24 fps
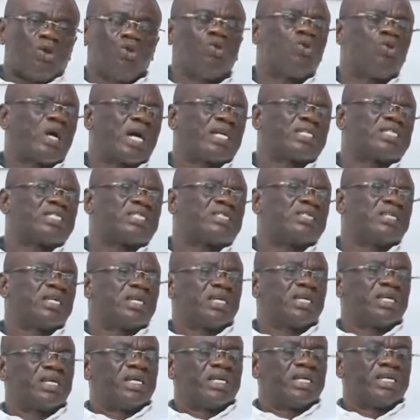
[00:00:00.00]
look at
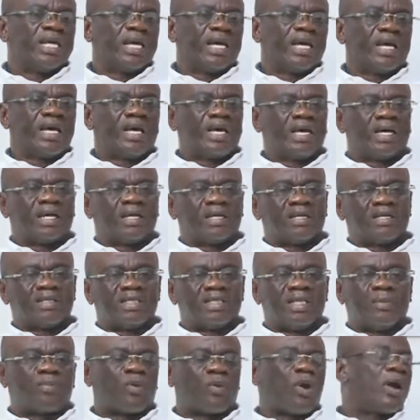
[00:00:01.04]
the
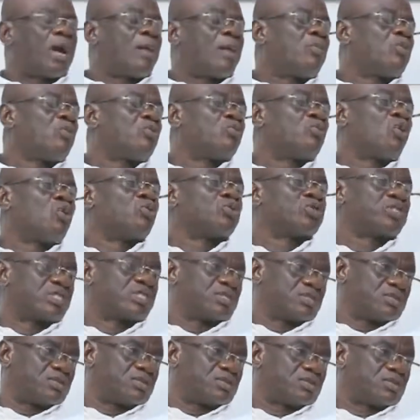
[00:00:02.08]
deplorable
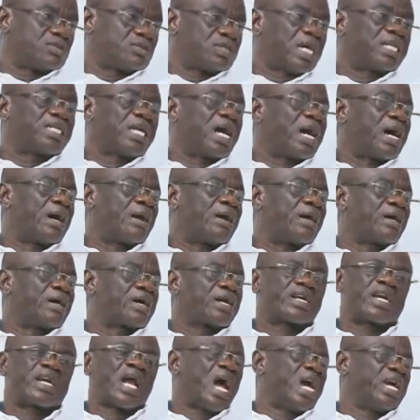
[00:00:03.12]
roads that are
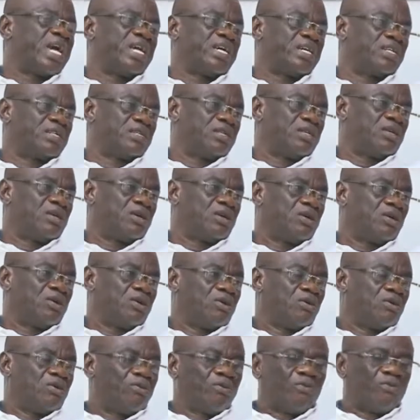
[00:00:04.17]
crying
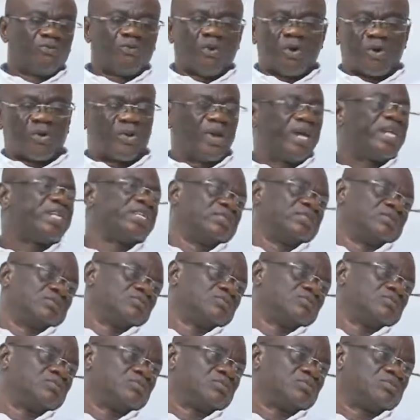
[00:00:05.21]
for grading.
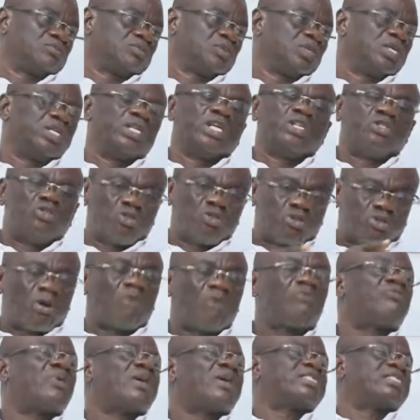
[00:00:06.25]
They should
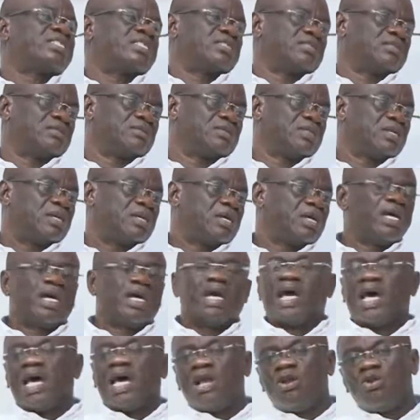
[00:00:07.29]
stop fighting
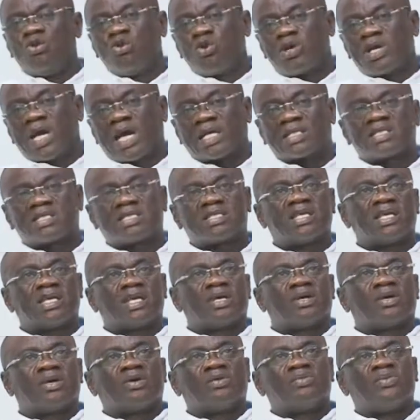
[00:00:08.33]
and look at
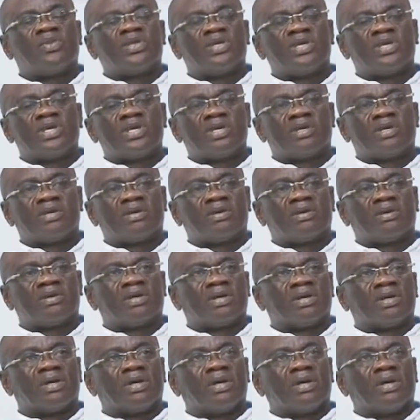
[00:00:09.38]
the